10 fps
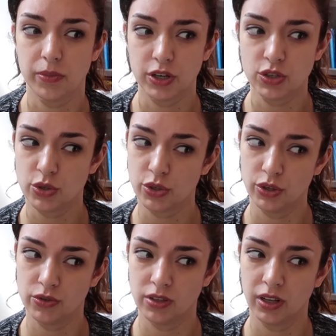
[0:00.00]
make sure you
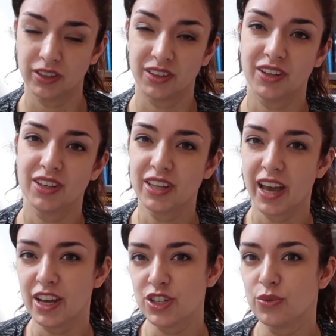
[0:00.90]
use it in like a
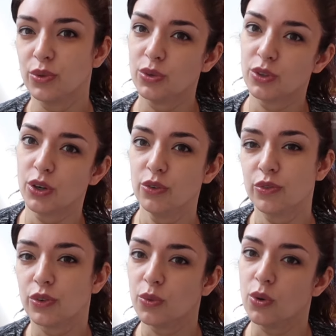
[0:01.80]
casual go
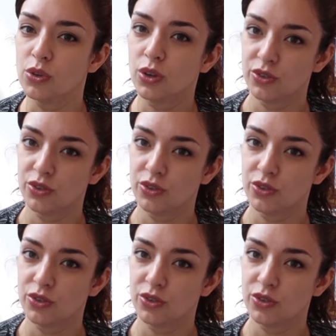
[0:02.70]
for a walk